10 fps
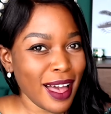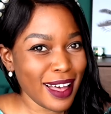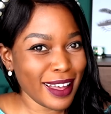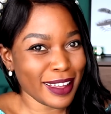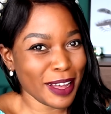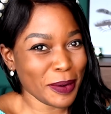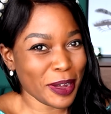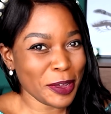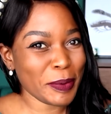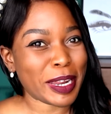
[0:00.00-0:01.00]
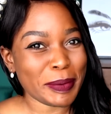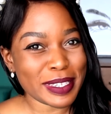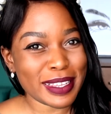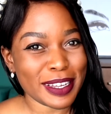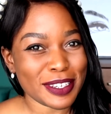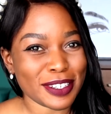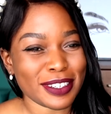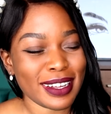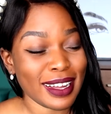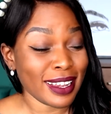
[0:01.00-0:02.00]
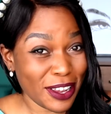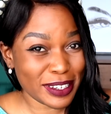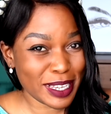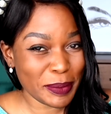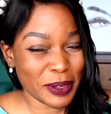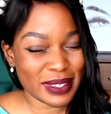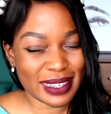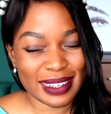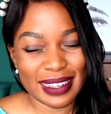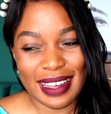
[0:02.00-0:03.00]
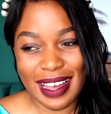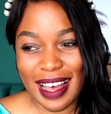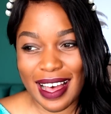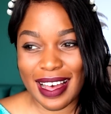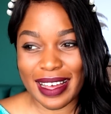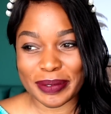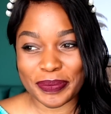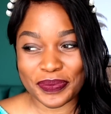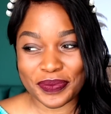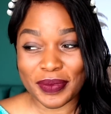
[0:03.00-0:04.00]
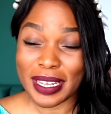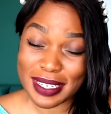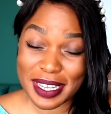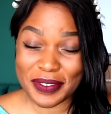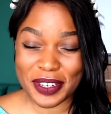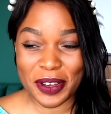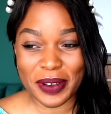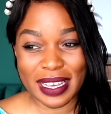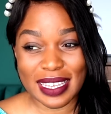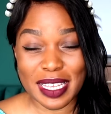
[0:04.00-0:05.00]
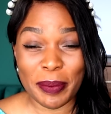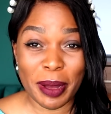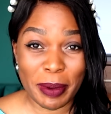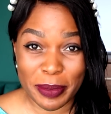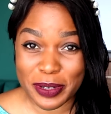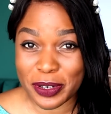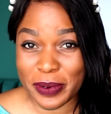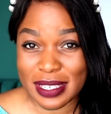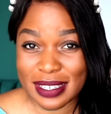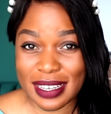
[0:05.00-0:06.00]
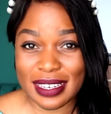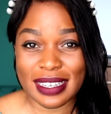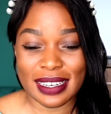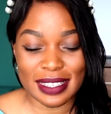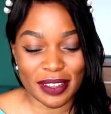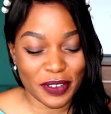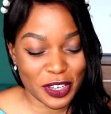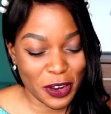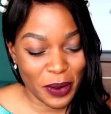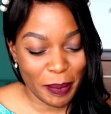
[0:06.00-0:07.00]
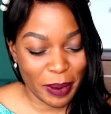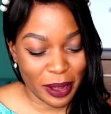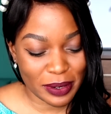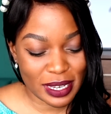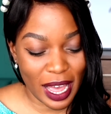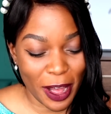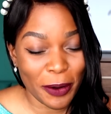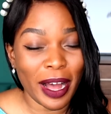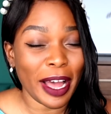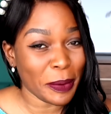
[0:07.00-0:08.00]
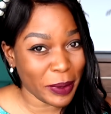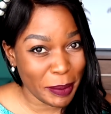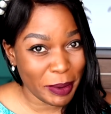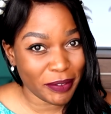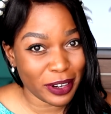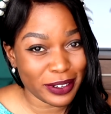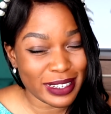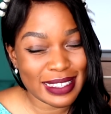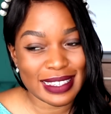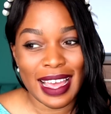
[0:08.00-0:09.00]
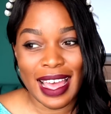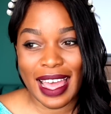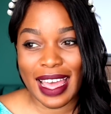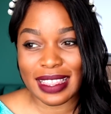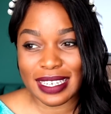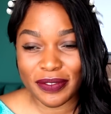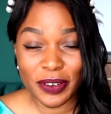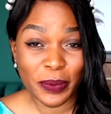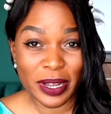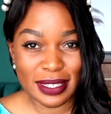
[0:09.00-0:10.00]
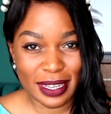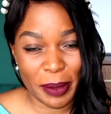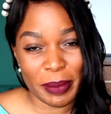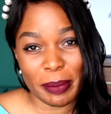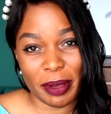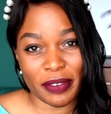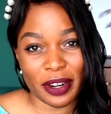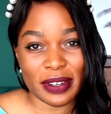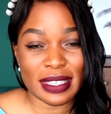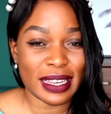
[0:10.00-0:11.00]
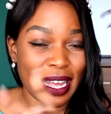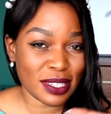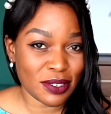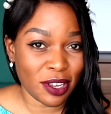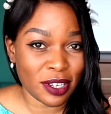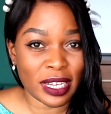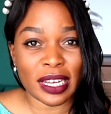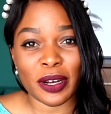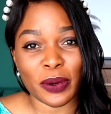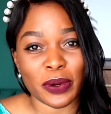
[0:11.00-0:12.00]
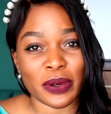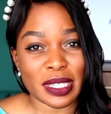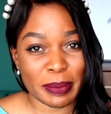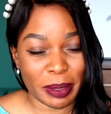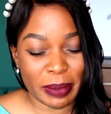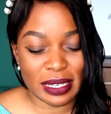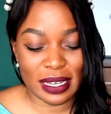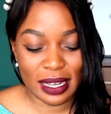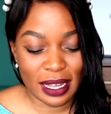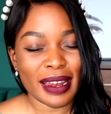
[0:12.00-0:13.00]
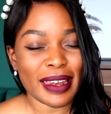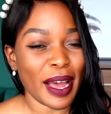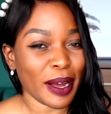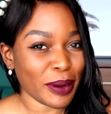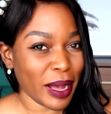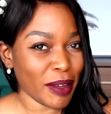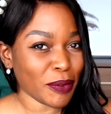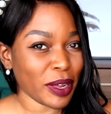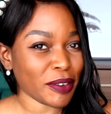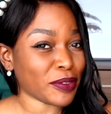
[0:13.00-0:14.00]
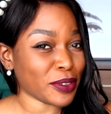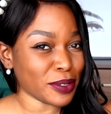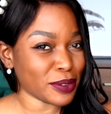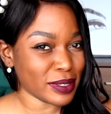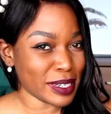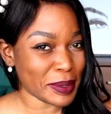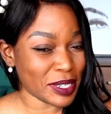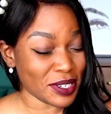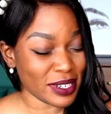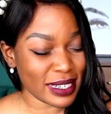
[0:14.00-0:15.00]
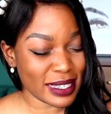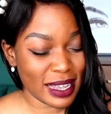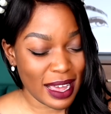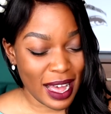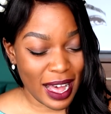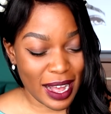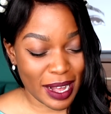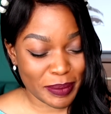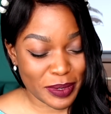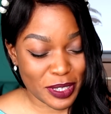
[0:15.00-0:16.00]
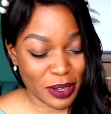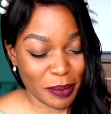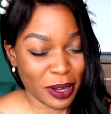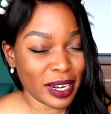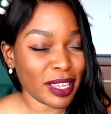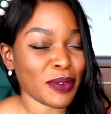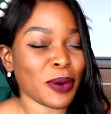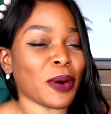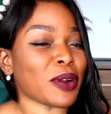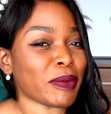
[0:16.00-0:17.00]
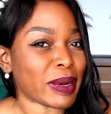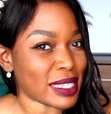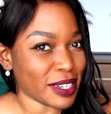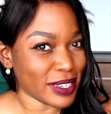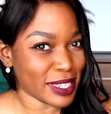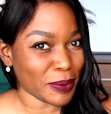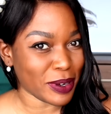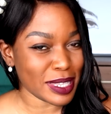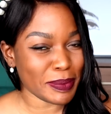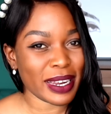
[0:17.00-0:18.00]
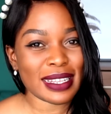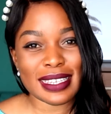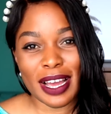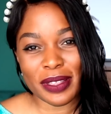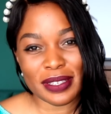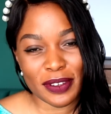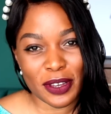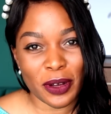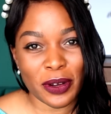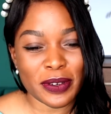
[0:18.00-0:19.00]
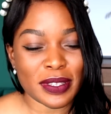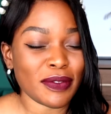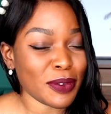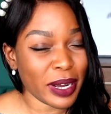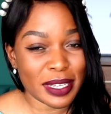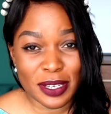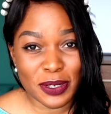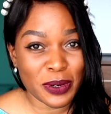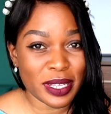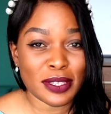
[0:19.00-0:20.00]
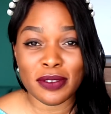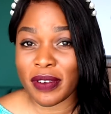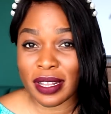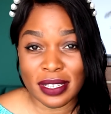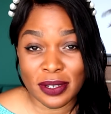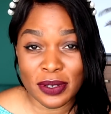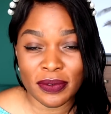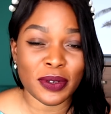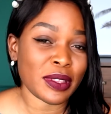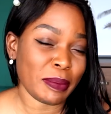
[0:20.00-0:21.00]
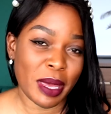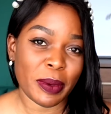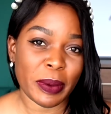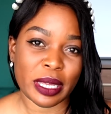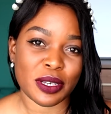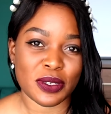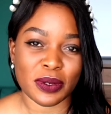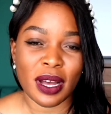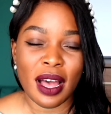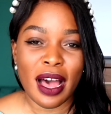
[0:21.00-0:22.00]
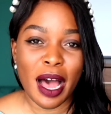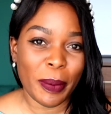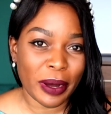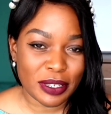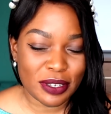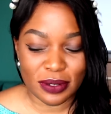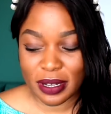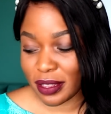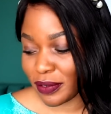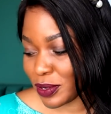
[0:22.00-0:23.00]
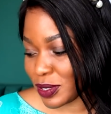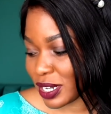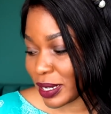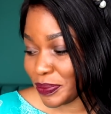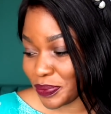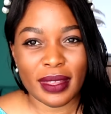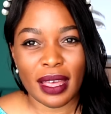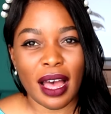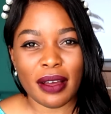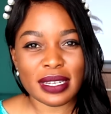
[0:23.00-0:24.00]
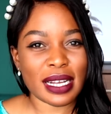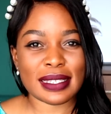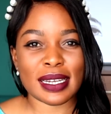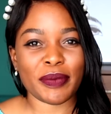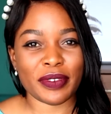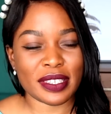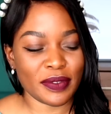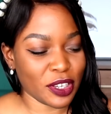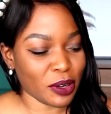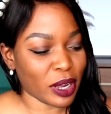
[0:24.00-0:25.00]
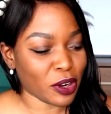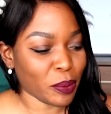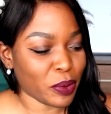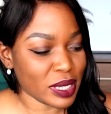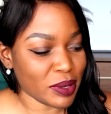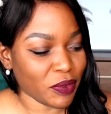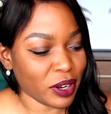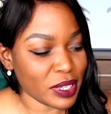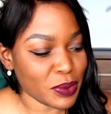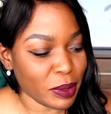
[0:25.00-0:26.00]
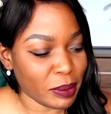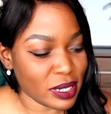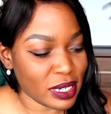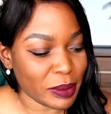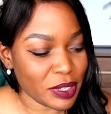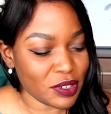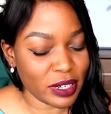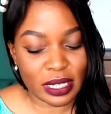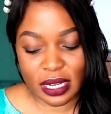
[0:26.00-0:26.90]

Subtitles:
Hi, how are you? My name is Angel. Long time no see. Today's video is among my most requested. It is a video about how I wear my fragrance and the different ways that I make my fragrance last longer or smell better. Now, I have quite a few tips and tricks, so I'm not going to give you all of my secrets at once, but let's see how this video goes. If you guys enjoy this or find it useful, then maybe we can do a part 2 in the future. How did I set up for this video and not bring some fragrance with me to demonstrate?